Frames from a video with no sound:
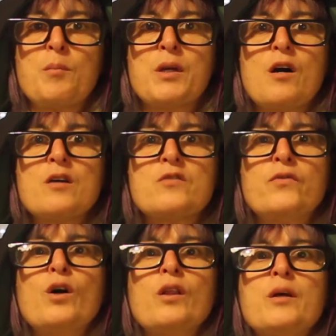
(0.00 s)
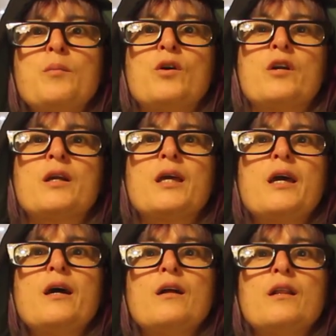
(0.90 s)
because Voldemort
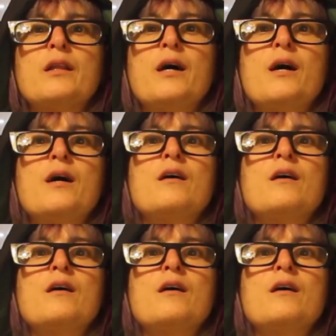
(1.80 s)
killed